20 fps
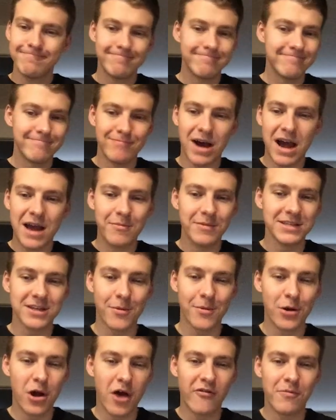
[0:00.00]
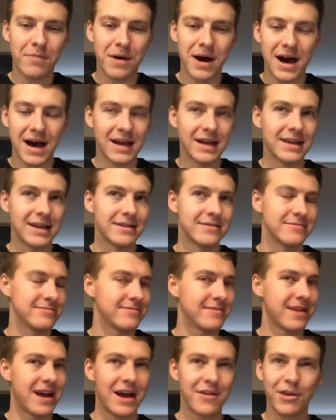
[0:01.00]
Miami's coming off a bye.
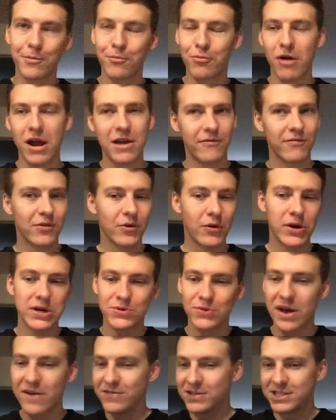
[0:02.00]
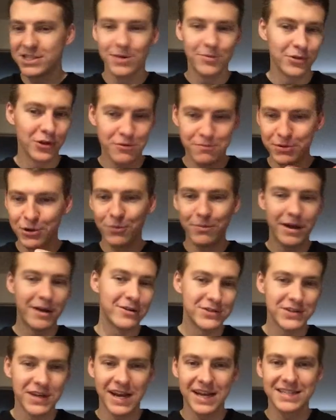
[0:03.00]
I think Brian Flores will have a similar Bill
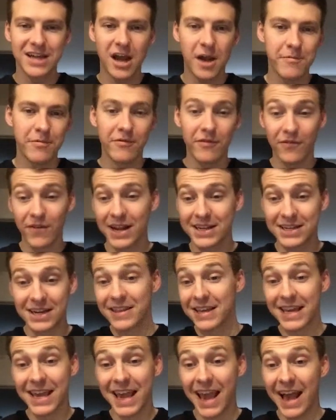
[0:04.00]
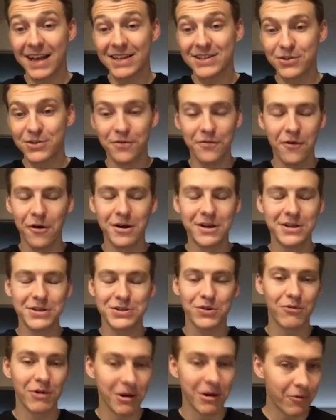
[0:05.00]
Belichick type of effect. I think he has so far in his
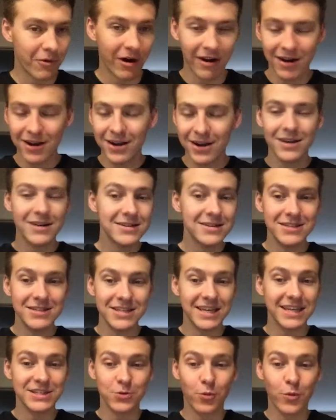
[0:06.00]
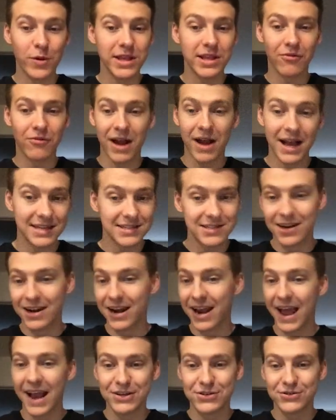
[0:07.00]
career where he gets a week to rest and
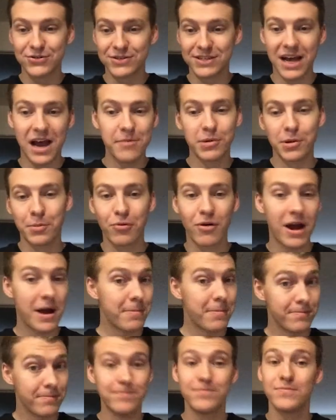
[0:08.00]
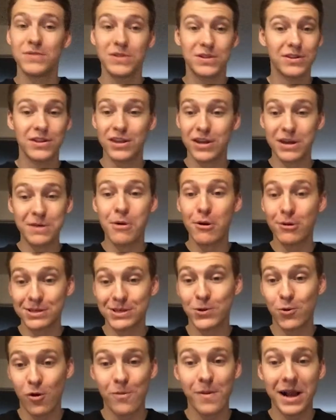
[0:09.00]
extra time to prep. The opposing
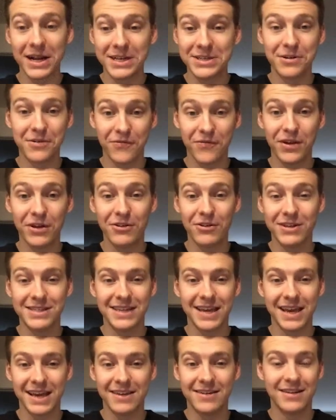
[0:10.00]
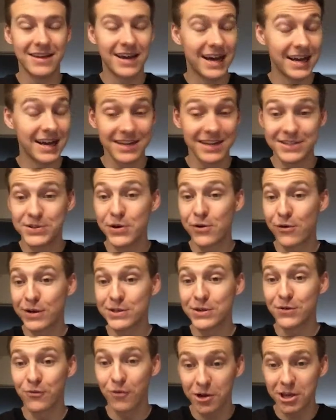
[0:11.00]
quarterback's going to feel it. And considering
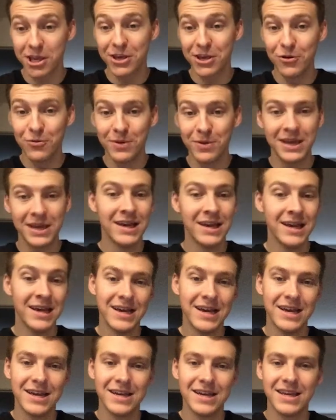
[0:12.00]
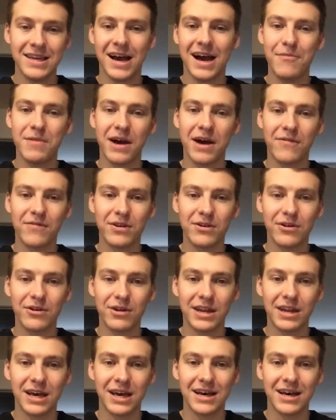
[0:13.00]
it's a rookie QB, yeah, I'm not
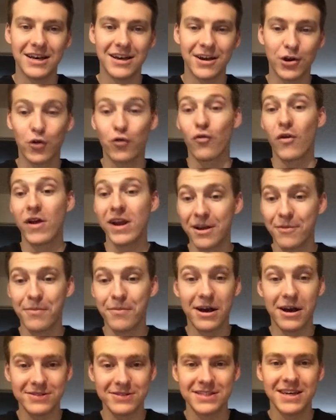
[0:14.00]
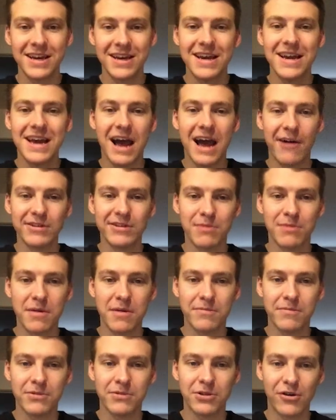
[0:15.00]
feeling great about how this
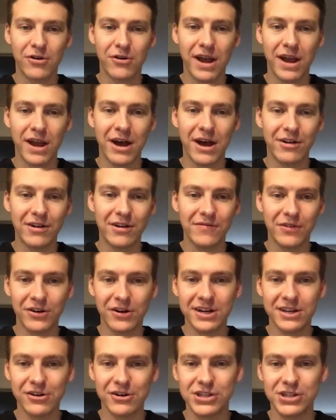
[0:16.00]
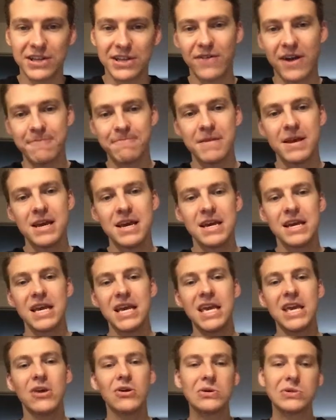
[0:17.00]
might turn out if you're a Jets fan.
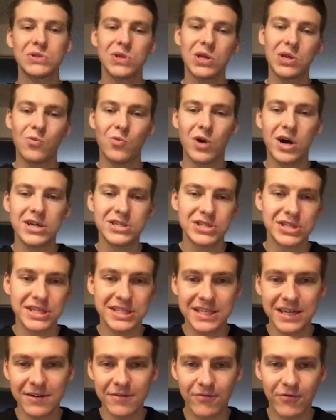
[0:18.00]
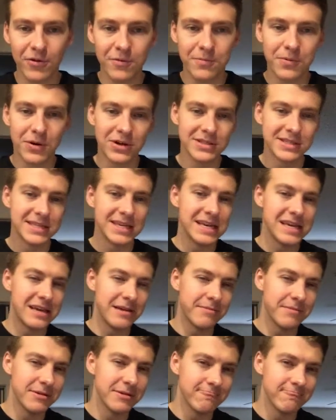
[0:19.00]
Eagles and Washington football
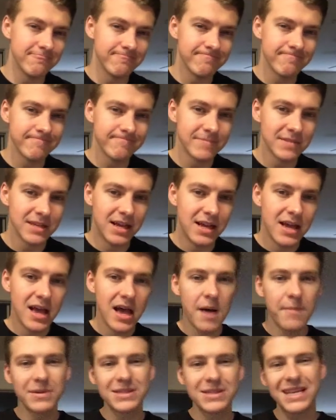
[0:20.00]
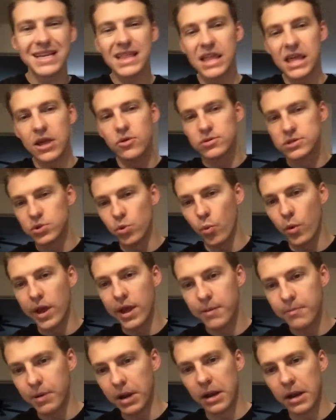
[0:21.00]
team. I'm going to take the Eagles to
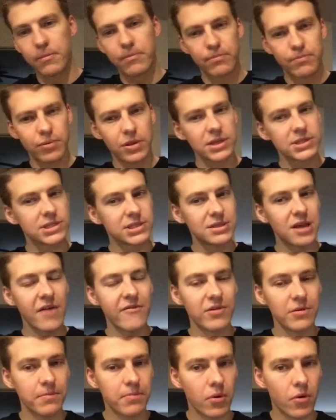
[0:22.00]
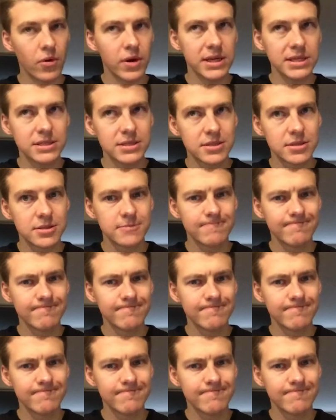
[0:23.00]
win, but plus 7 points.